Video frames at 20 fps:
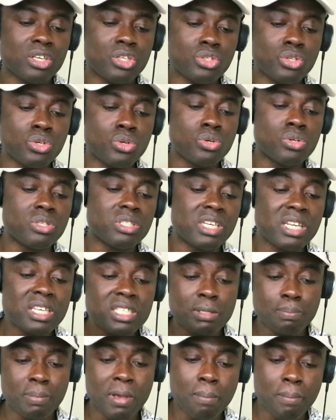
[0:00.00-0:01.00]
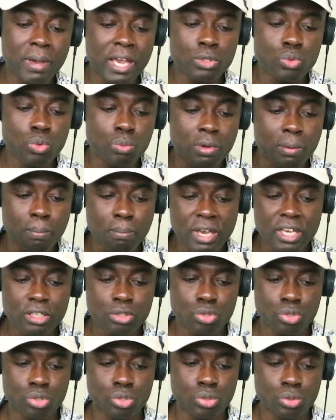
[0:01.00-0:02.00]
this payment will be
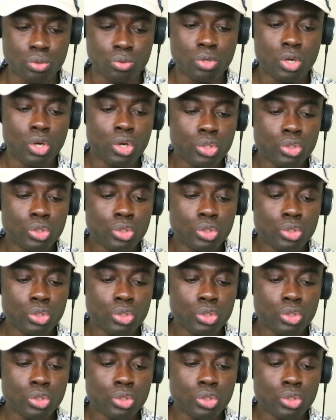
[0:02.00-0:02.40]
made to you.